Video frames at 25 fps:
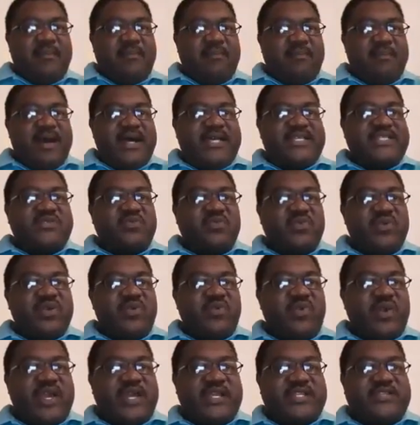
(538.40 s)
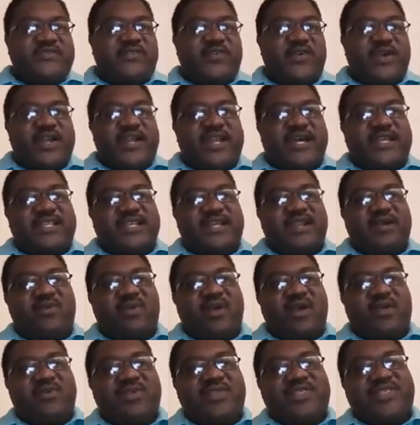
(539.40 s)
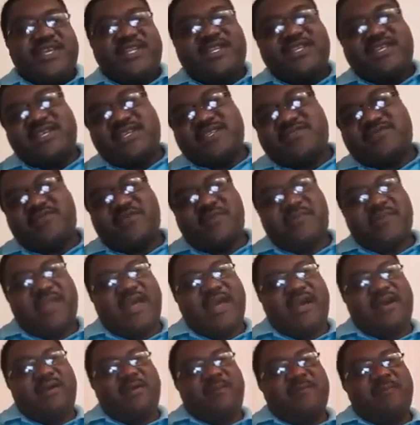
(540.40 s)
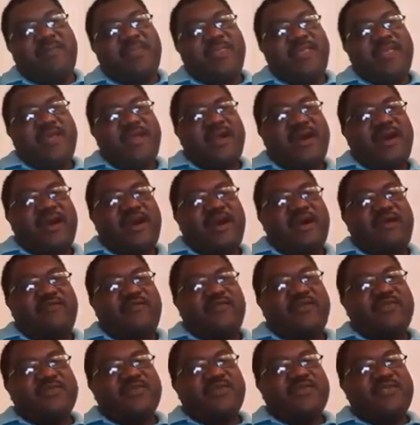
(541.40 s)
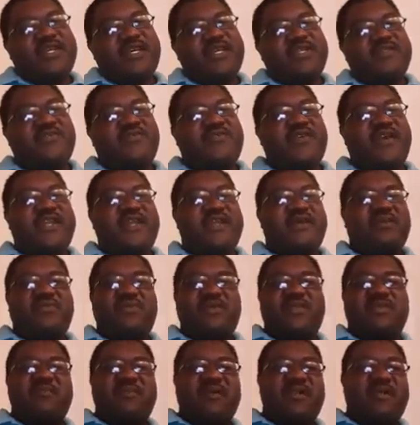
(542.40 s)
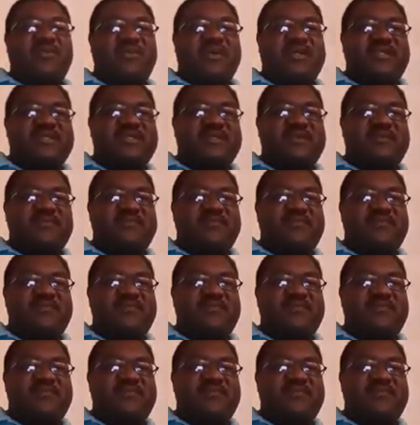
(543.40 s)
Must we wait for another Nawakwi 30 years from now, from today, to find out where the money went?